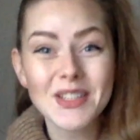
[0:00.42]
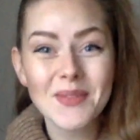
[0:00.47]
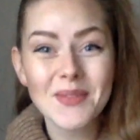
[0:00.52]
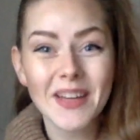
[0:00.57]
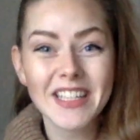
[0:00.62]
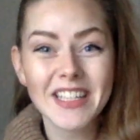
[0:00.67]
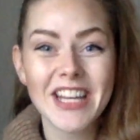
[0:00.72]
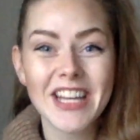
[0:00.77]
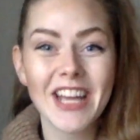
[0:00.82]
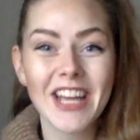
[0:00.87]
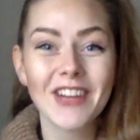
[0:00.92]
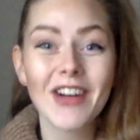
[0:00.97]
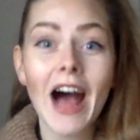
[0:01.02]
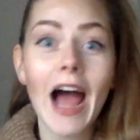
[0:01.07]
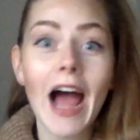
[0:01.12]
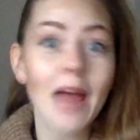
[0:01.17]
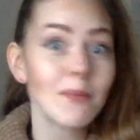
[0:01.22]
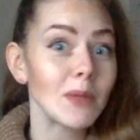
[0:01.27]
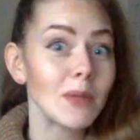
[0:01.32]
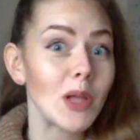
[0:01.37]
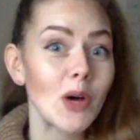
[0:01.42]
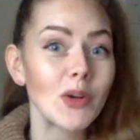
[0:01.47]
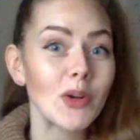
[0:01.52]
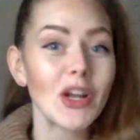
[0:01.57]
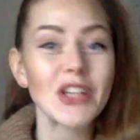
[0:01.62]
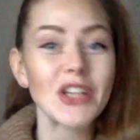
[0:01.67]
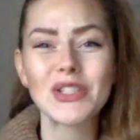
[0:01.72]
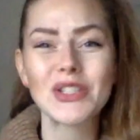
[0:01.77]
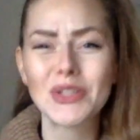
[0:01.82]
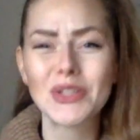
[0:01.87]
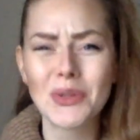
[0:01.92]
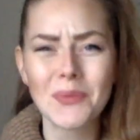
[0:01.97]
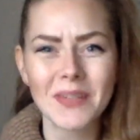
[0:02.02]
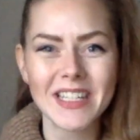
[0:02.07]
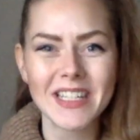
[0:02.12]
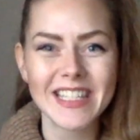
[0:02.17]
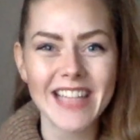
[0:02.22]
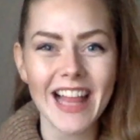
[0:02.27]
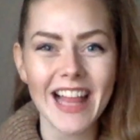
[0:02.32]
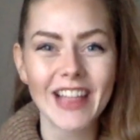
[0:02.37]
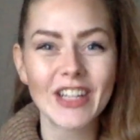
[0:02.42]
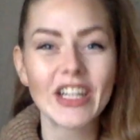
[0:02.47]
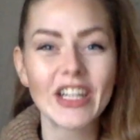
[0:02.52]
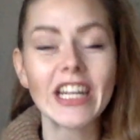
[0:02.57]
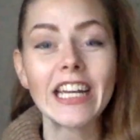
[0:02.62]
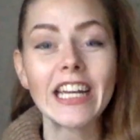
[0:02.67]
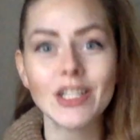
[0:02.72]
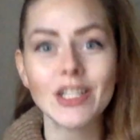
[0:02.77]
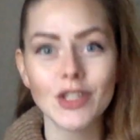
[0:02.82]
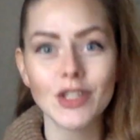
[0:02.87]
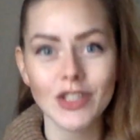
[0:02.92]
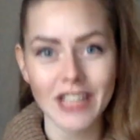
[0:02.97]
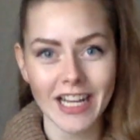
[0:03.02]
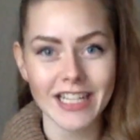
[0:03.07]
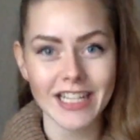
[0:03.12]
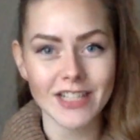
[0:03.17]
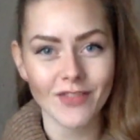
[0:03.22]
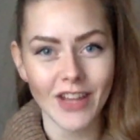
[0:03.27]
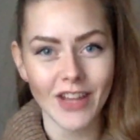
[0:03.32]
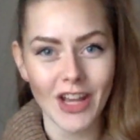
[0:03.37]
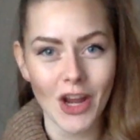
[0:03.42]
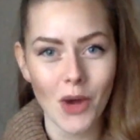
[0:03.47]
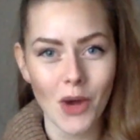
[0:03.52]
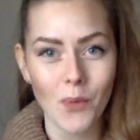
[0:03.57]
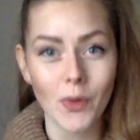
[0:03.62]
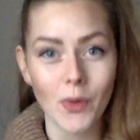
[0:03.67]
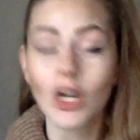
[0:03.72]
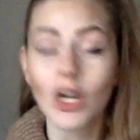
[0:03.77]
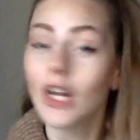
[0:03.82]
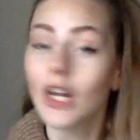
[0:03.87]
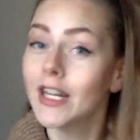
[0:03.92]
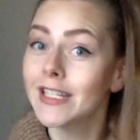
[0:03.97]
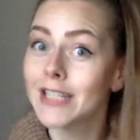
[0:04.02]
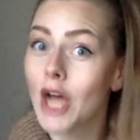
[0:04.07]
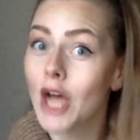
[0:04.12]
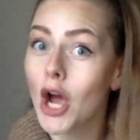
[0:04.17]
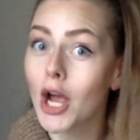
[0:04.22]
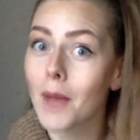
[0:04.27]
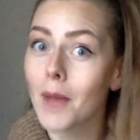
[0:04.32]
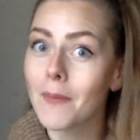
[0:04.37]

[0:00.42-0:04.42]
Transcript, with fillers: my channel. I'm Lone, a super seller. In today's video, we're gonna talk